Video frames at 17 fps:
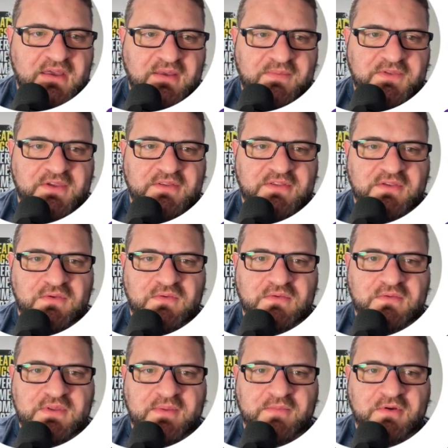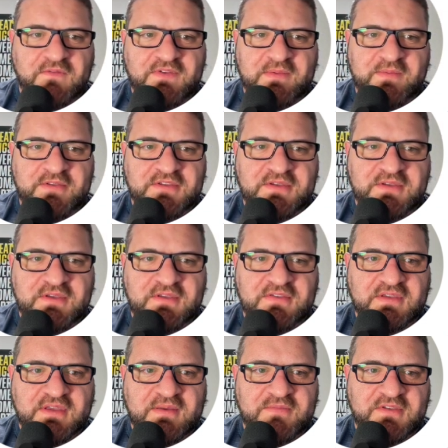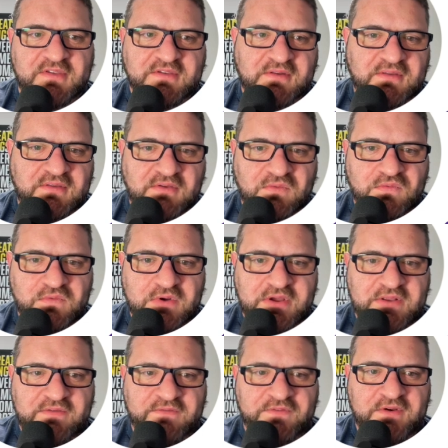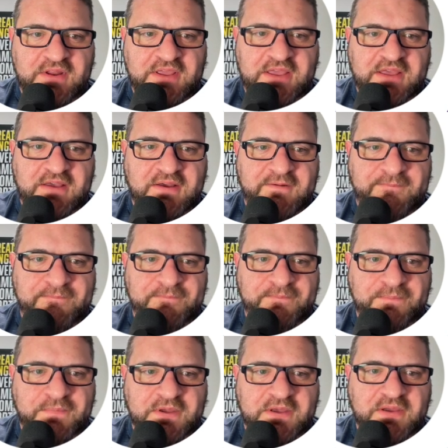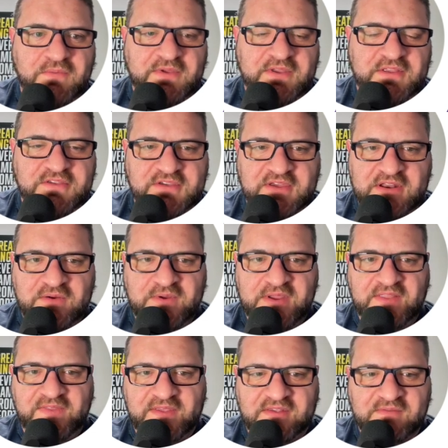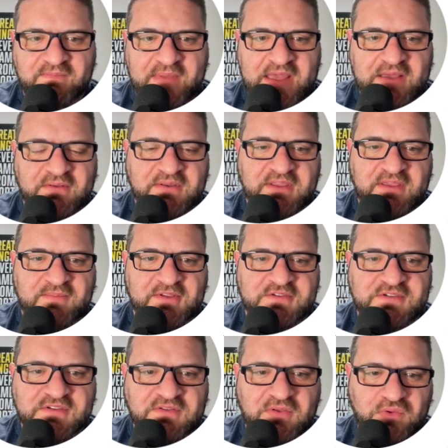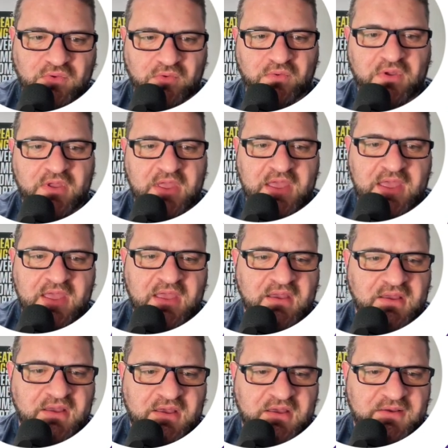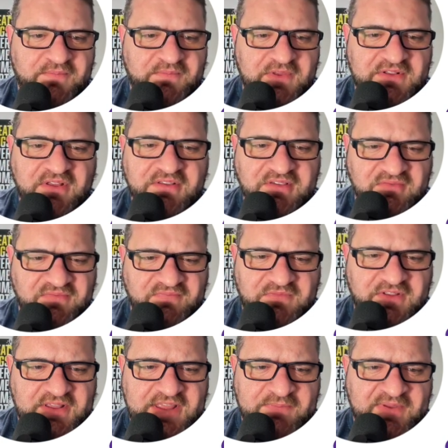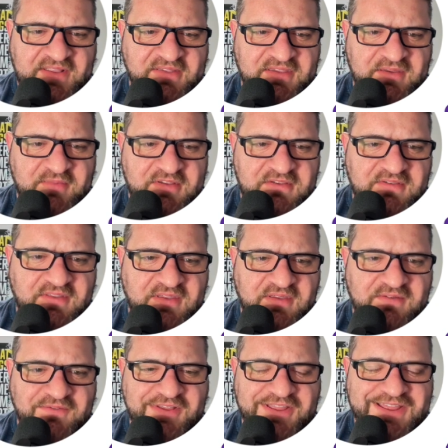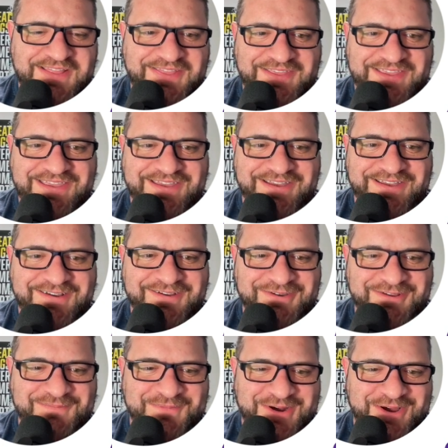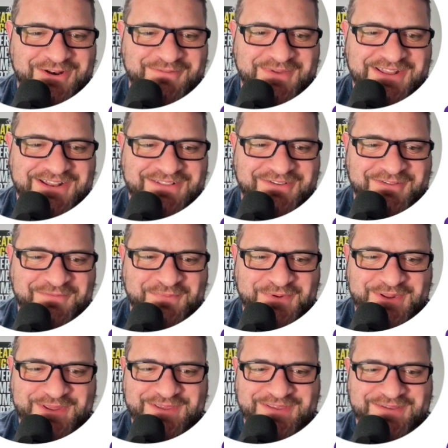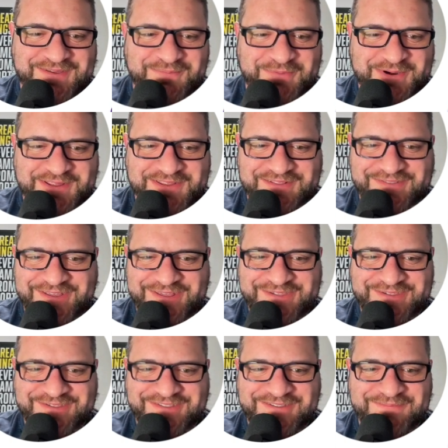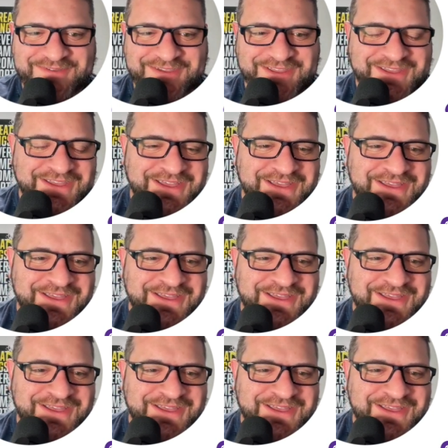You can do number of images. I'm just going to do one for now, but we can generate this mountain image too. And also look at that pizza image, the good model, man. That looks pretty delicious to me.